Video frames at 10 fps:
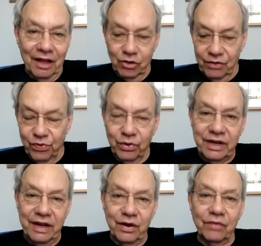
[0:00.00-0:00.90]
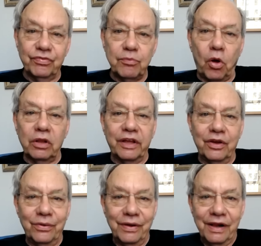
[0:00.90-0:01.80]
I look forward to hearing from all of
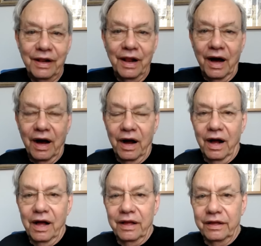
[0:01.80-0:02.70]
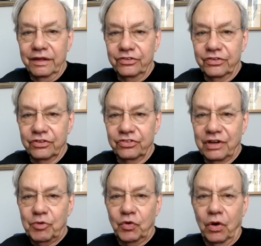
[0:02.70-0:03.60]
you as the
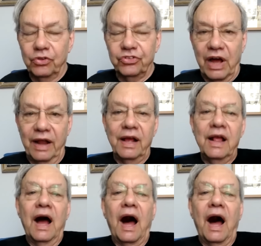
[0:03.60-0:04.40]
summer rolls on.